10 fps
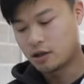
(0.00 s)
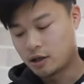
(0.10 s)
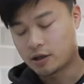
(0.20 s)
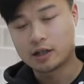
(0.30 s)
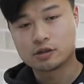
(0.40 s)

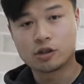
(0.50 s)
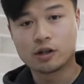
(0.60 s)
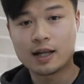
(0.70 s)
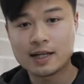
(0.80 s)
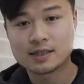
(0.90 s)
Okay, so
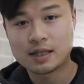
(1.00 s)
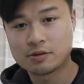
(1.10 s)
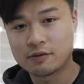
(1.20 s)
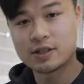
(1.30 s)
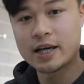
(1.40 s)
the last
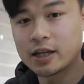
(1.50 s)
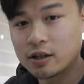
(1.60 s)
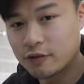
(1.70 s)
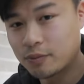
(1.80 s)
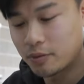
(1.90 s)
steps of taking
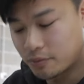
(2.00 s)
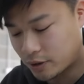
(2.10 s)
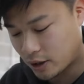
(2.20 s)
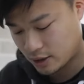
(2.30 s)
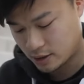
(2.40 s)
off the
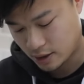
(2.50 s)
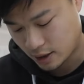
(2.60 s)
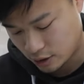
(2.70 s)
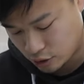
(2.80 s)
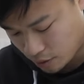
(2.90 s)
bumper is
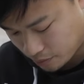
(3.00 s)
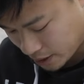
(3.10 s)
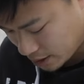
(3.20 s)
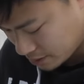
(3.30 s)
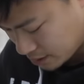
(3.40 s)
that the top
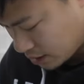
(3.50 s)
part,